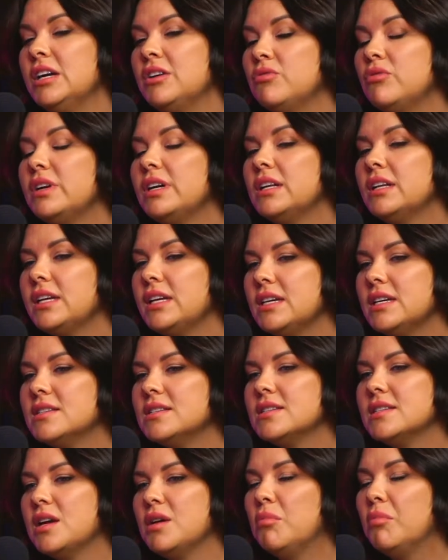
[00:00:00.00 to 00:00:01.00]
really
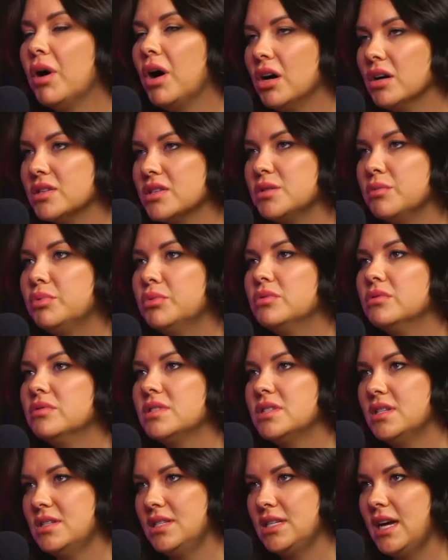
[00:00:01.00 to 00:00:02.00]
is impossible
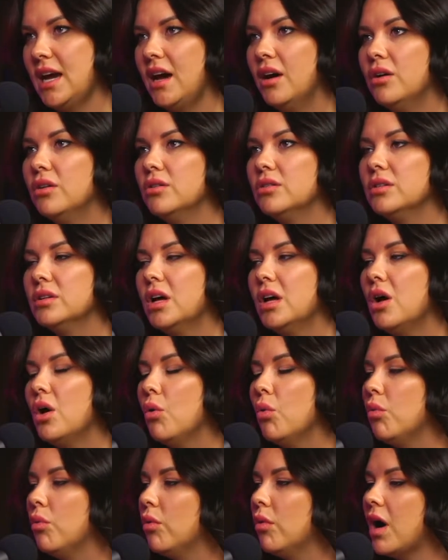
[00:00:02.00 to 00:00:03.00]
to tell.
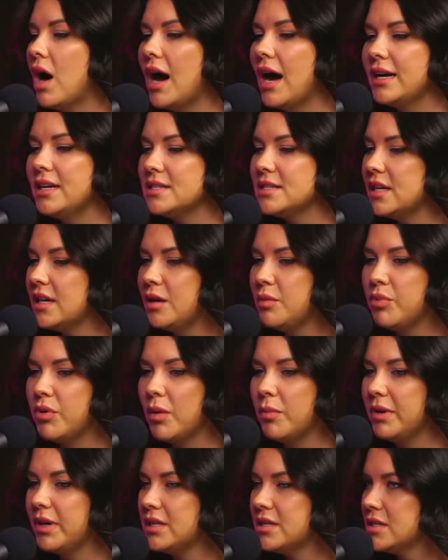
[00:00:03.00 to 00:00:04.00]
I see
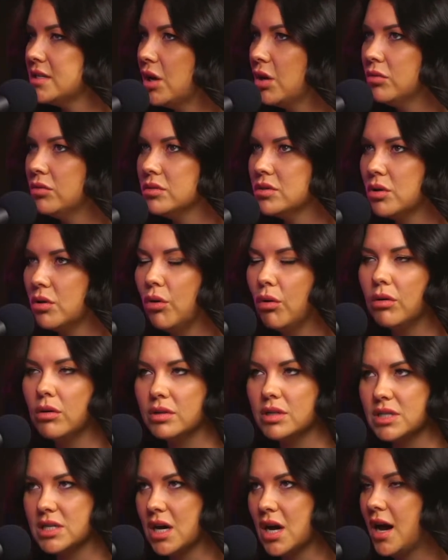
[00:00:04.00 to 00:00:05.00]
properties sold all
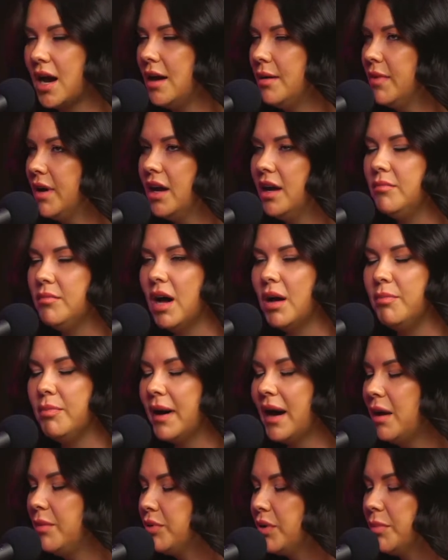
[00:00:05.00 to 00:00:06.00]
the time. I
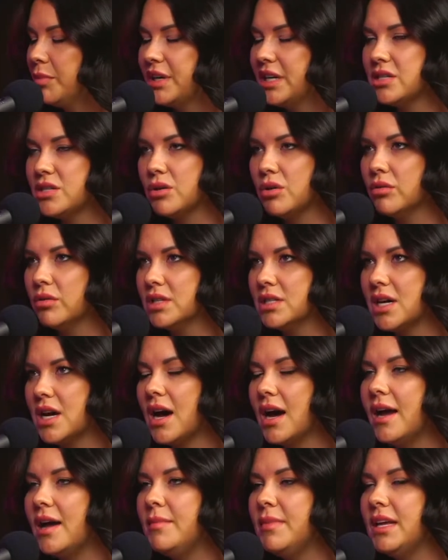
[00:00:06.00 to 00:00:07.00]
buy properties all the
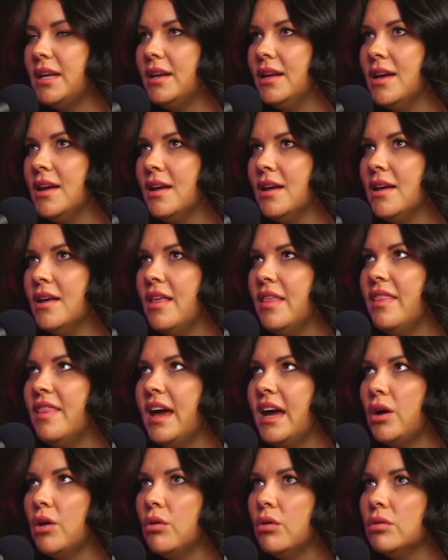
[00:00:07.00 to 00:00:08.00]
time, and
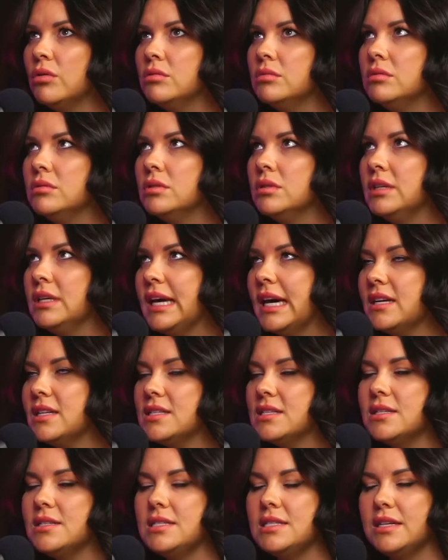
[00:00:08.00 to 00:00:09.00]
they all get
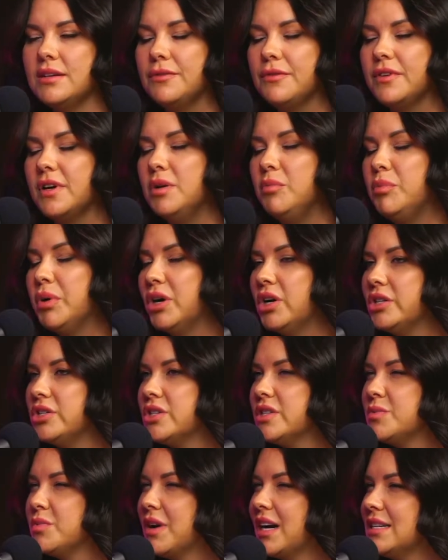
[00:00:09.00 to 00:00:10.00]
to different
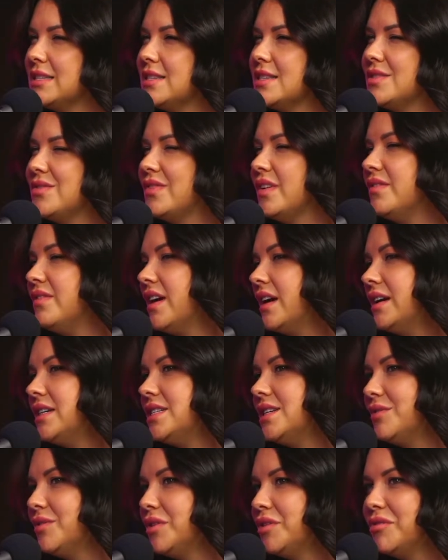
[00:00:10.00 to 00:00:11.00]
purchase prices for very
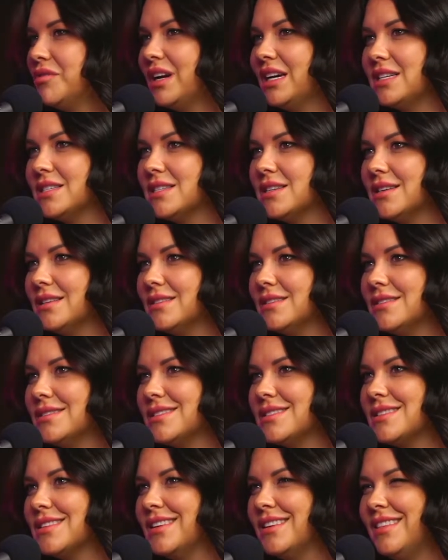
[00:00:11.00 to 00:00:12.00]
different
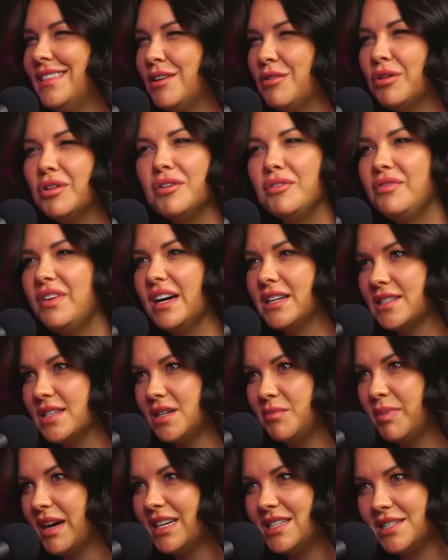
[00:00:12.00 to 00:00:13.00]
reasons. They're all
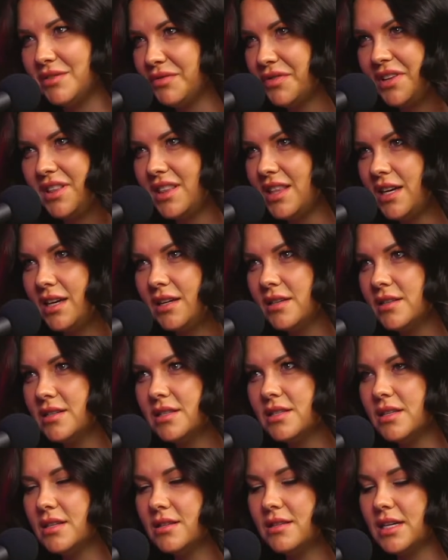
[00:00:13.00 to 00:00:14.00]
affected by different things.
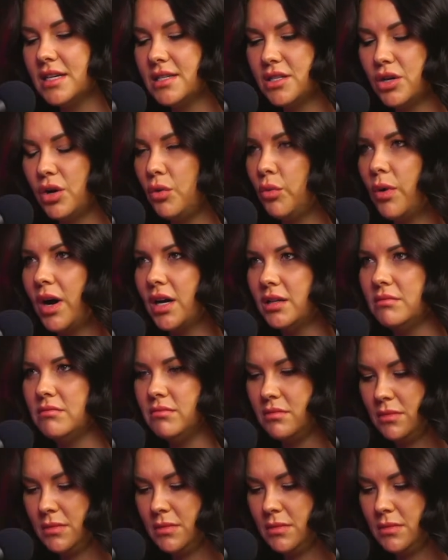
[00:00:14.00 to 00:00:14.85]
There's no one